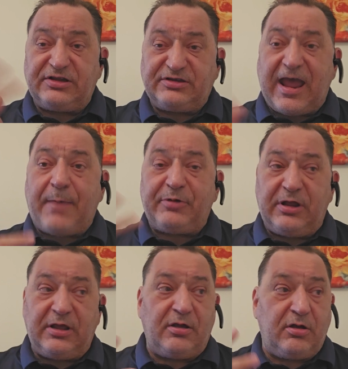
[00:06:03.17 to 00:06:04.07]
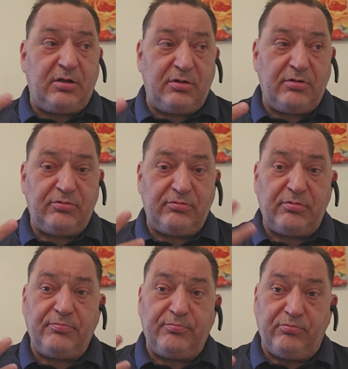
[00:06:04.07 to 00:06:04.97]
that's happening
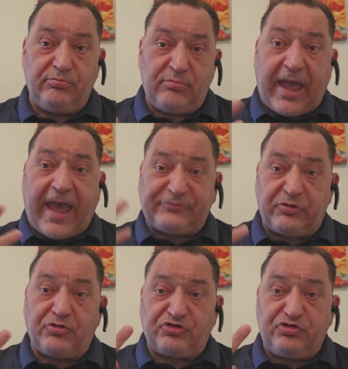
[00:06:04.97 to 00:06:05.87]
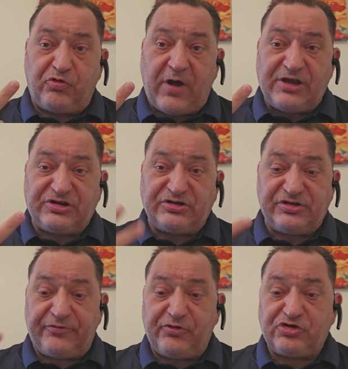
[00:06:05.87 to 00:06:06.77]
after those 2
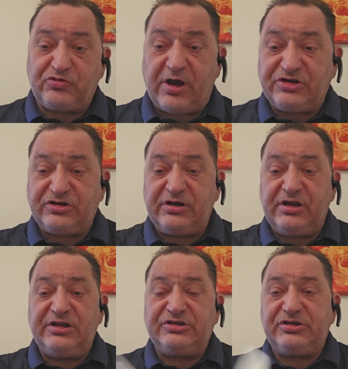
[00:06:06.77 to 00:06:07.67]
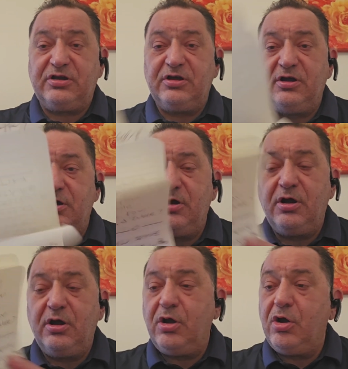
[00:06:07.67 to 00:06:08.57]
questions. And the first question is,
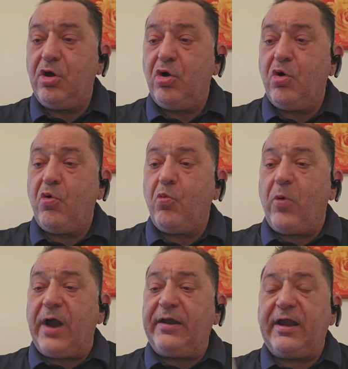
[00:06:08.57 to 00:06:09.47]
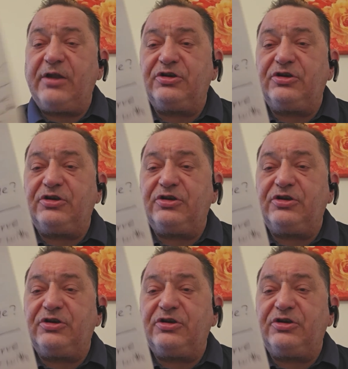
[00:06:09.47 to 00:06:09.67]
why